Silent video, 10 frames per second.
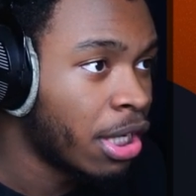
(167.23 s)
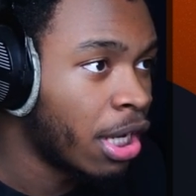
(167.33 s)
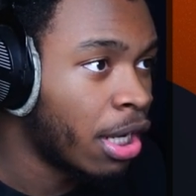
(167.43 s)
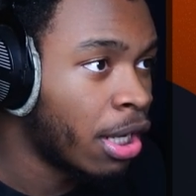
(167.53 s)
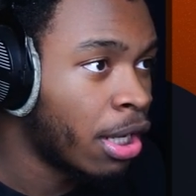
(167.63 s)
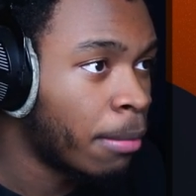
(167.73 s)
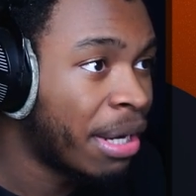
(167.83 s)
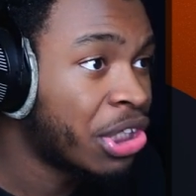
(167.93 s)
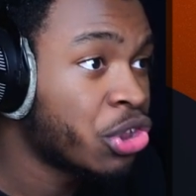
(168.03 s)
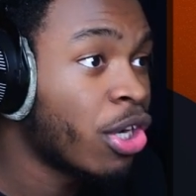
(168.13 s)
uh
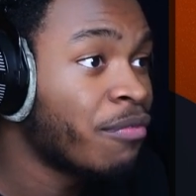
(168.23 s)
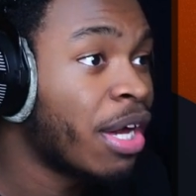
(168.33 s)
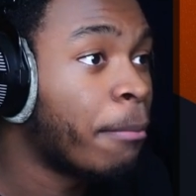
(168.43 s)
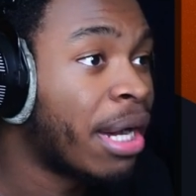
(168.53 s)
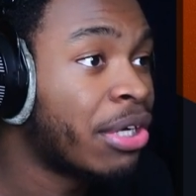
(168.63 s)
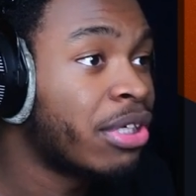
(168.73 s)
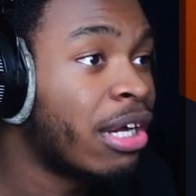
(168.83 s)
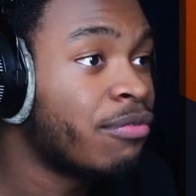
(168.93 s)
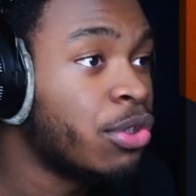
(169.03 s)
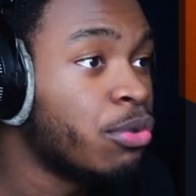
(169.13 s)
Microsoft that
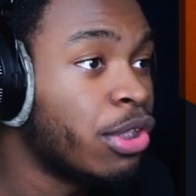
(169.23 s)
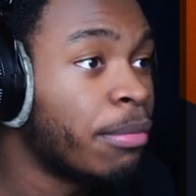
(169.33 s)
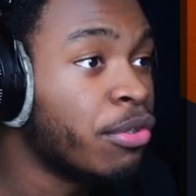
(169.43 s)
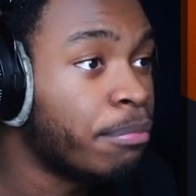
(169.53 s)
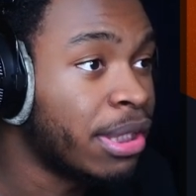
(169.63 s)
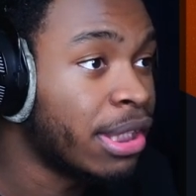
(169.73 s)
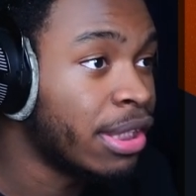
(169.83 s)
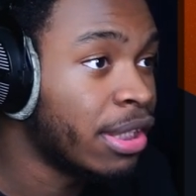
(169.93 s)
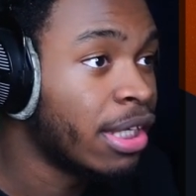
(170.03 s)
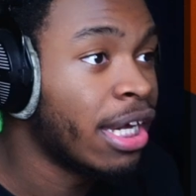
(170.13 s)
Minecraft U W
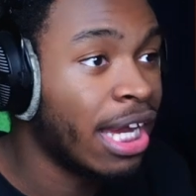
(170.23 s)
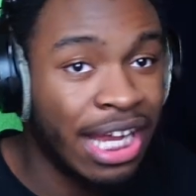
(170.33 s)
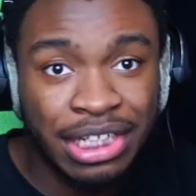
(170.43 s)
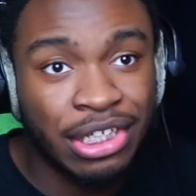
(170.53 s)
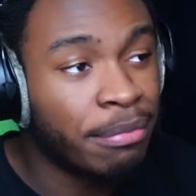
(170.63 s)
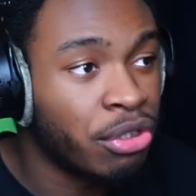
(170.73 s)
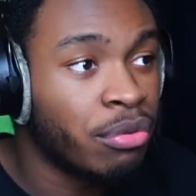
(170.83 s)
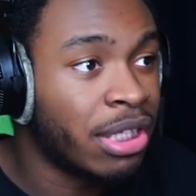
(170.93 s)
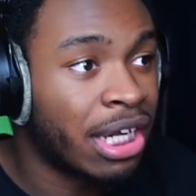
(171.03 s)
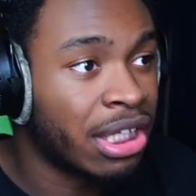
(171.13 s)
P eight W
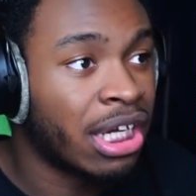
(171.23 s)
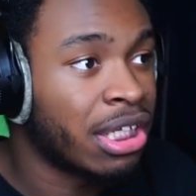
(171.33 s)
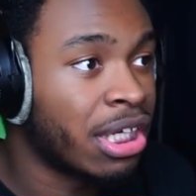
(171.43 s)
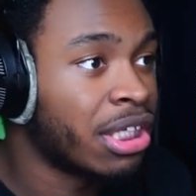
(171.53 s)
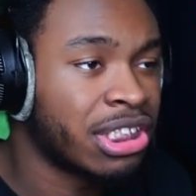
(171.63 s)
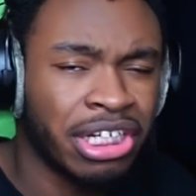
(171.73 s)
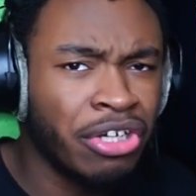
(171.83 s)
yada yada yada, et cetera.